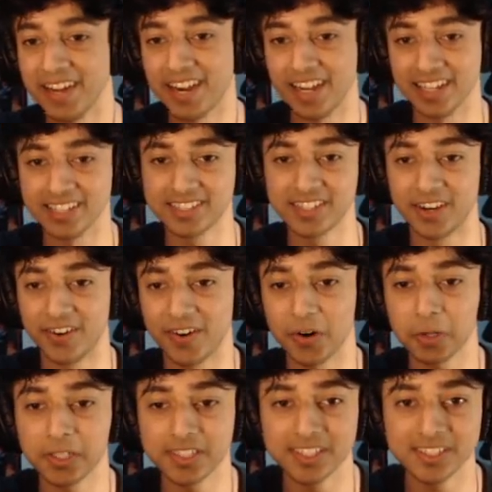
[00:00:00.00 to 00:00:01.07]
Alright, let's go.
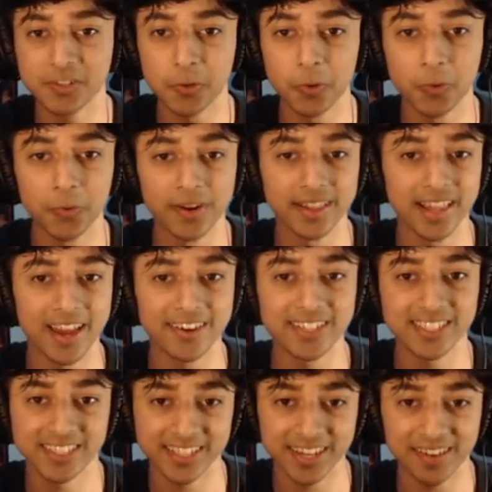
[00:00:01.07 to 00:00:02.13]
Oh, this is cool. We're in
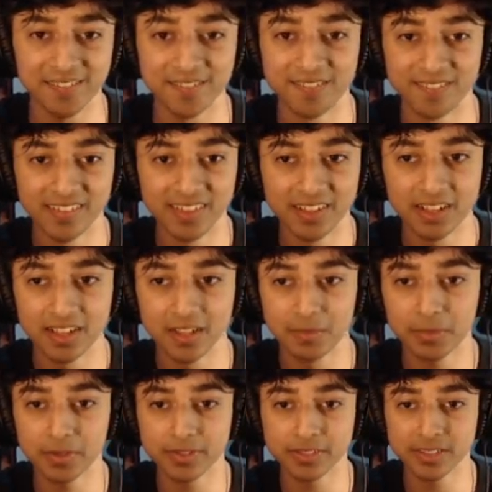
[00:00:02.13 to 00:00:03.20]
Larry's gym.
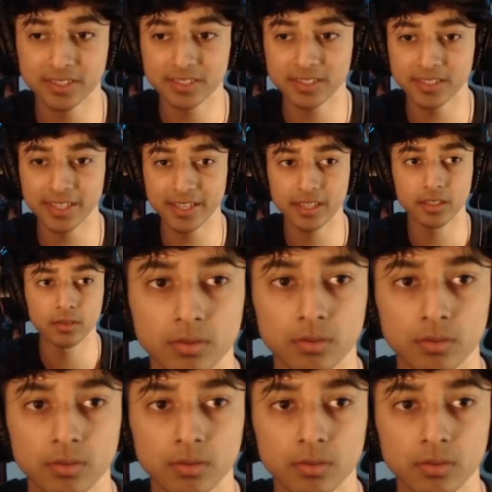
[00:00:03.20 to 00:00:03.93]
Bro, this looks sick.